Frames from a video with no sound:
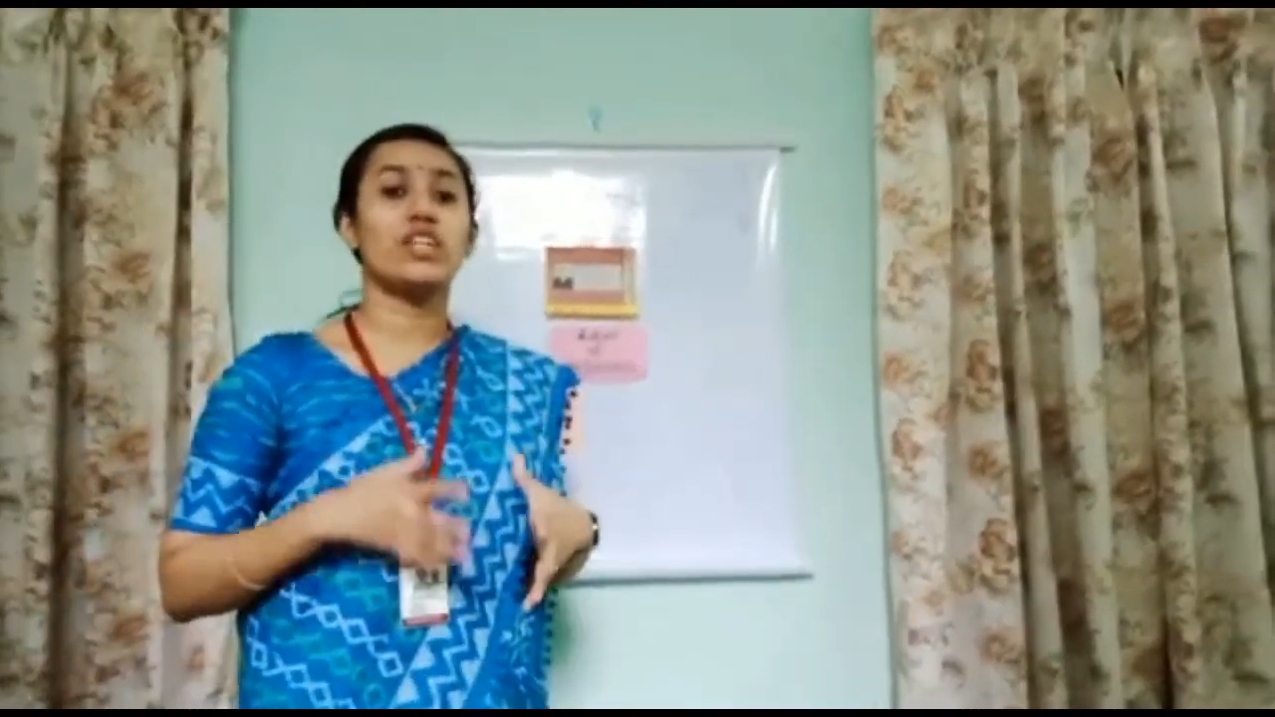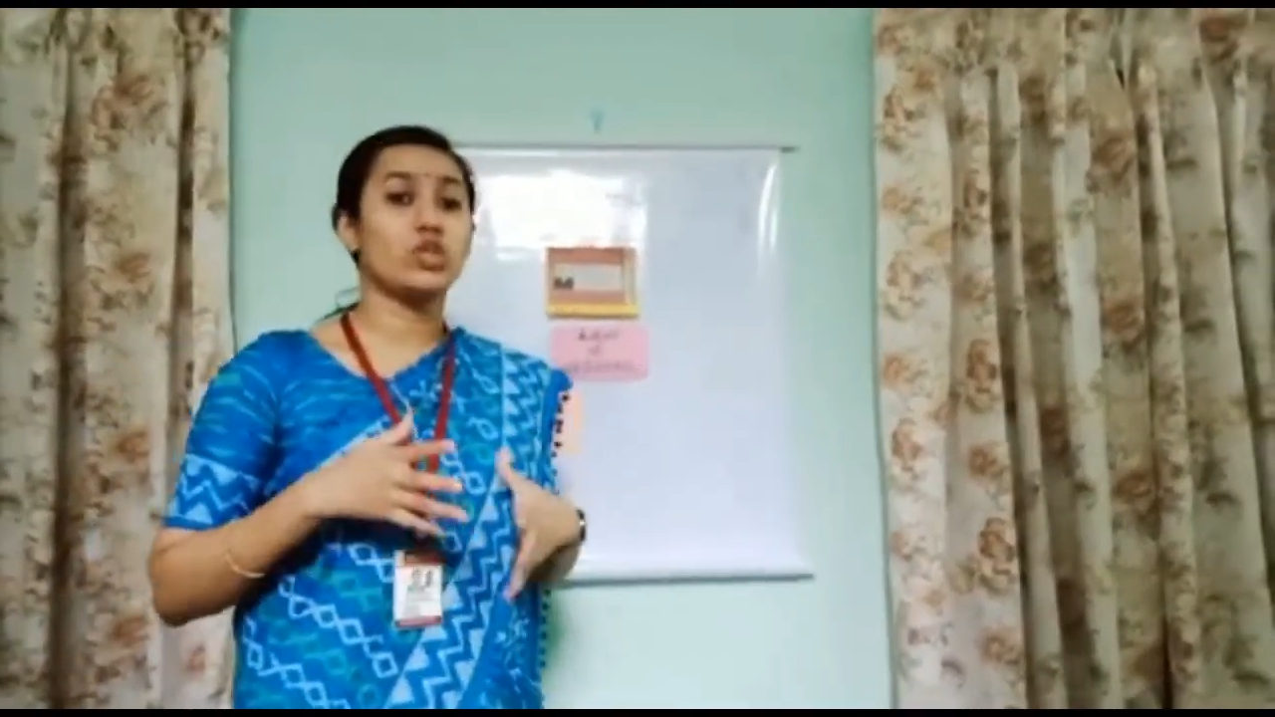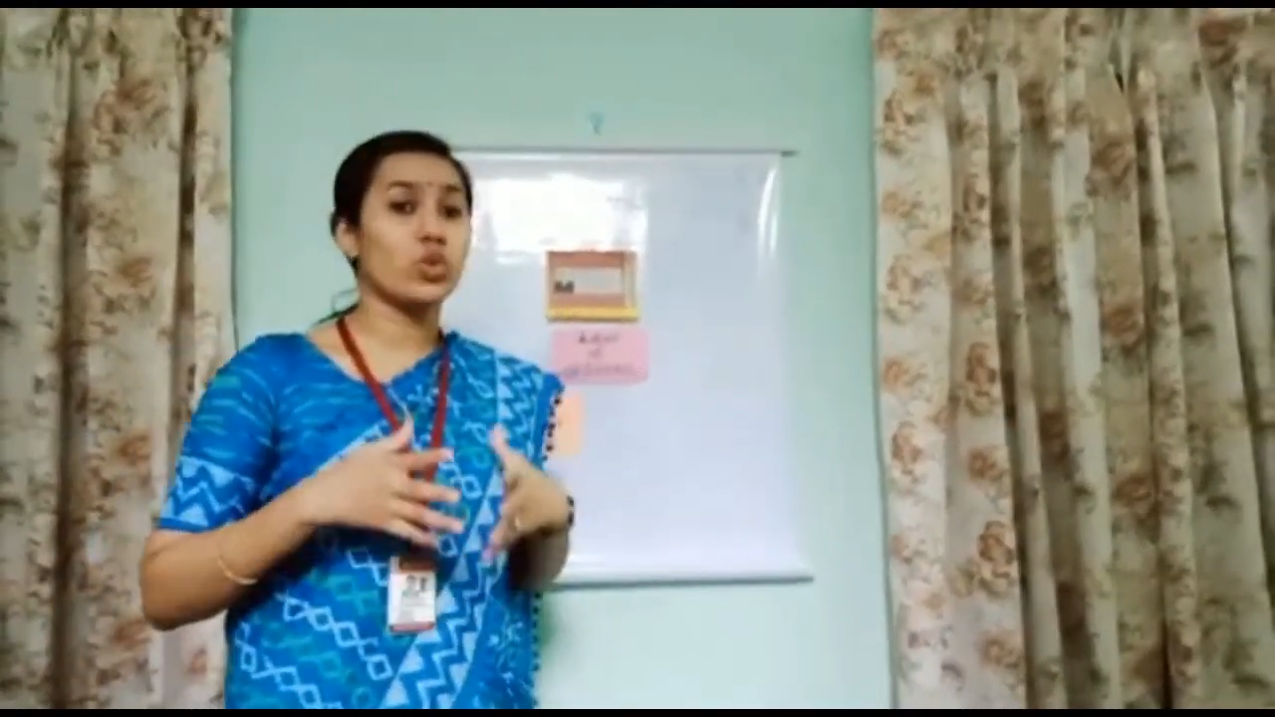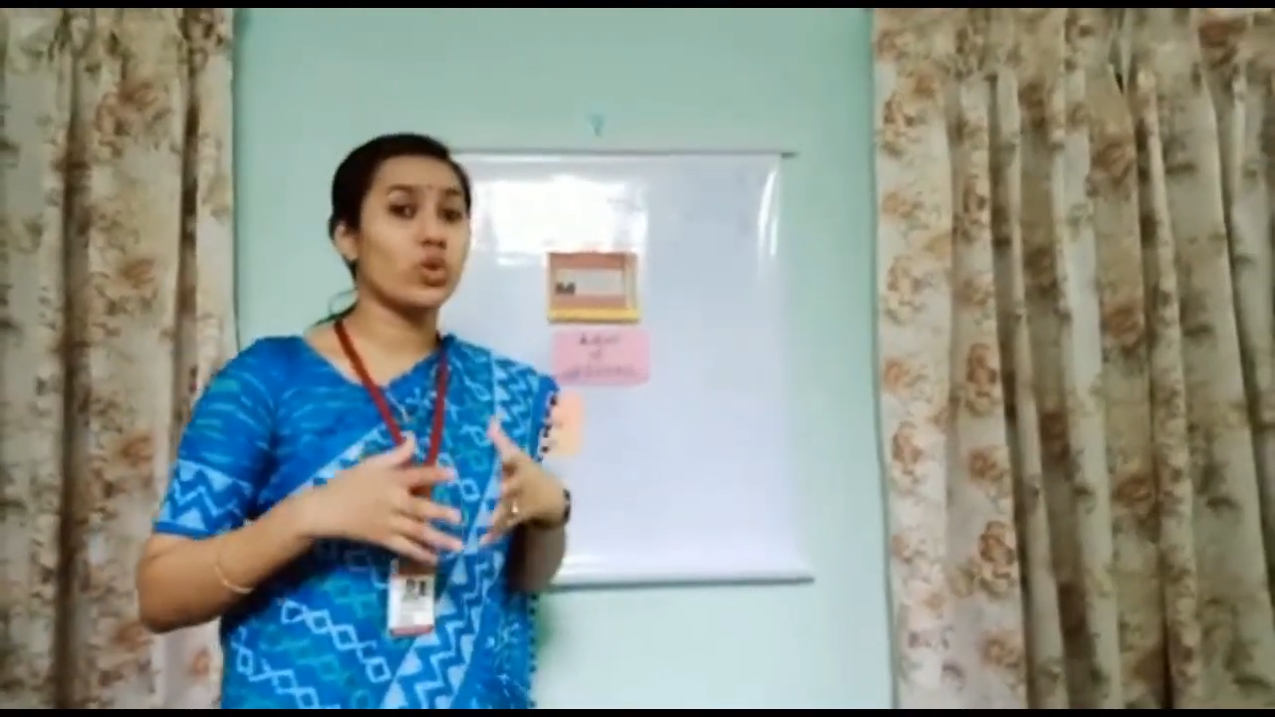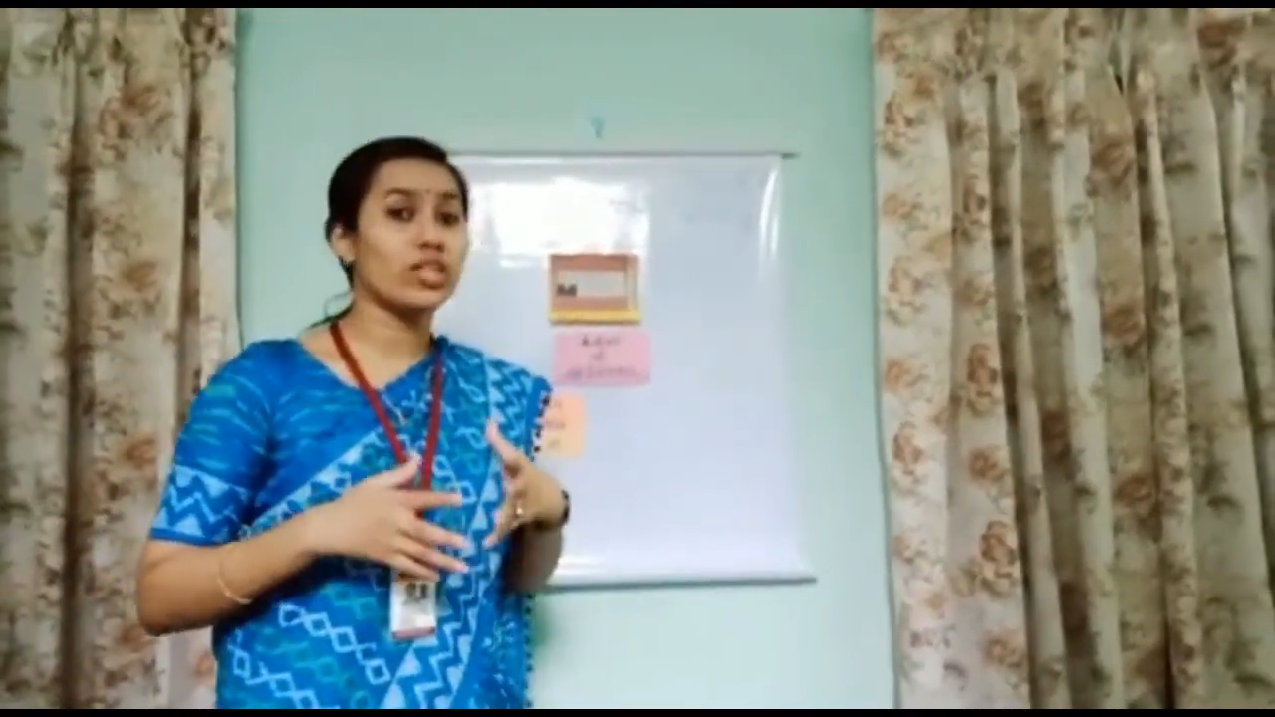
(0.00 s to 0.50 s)

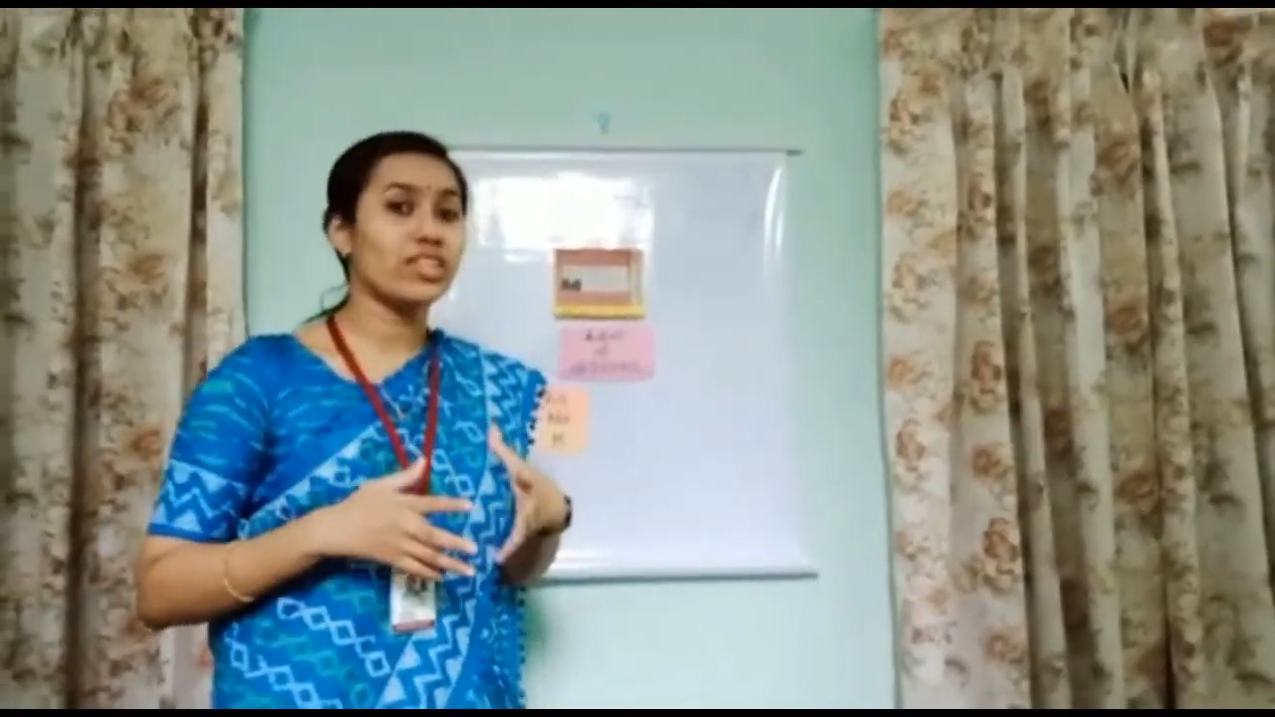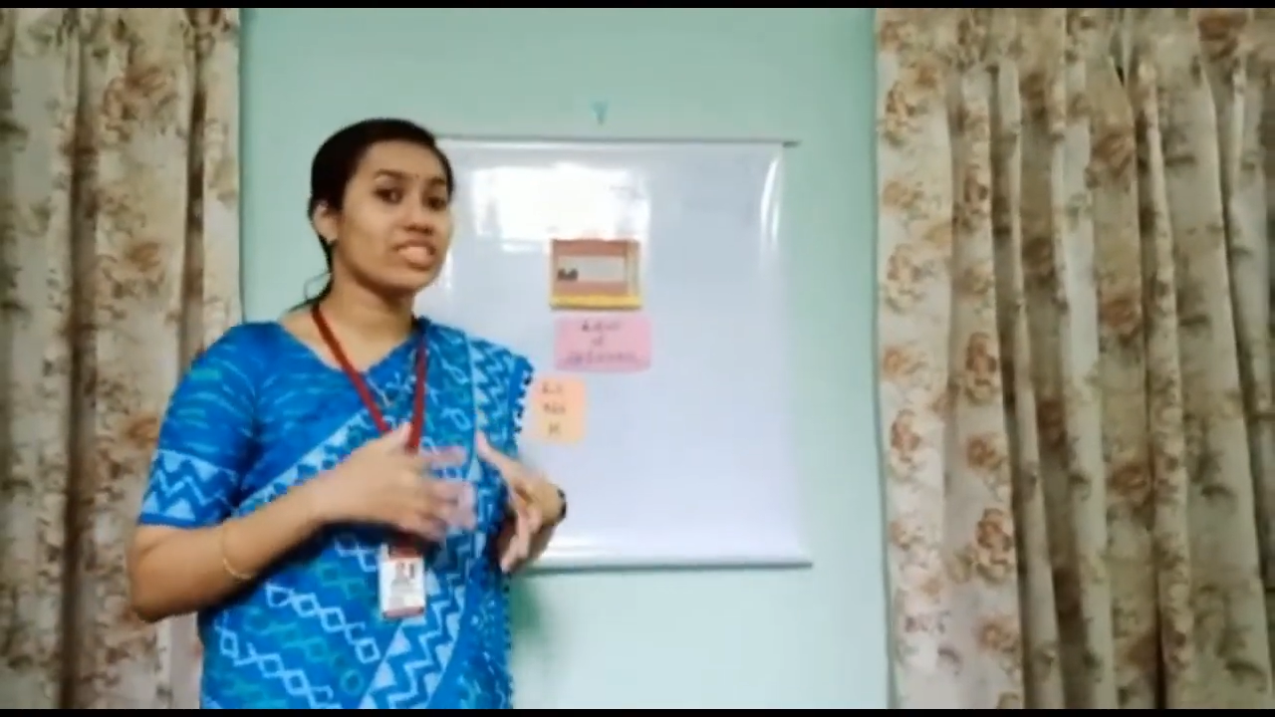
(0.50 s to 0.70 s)
showing the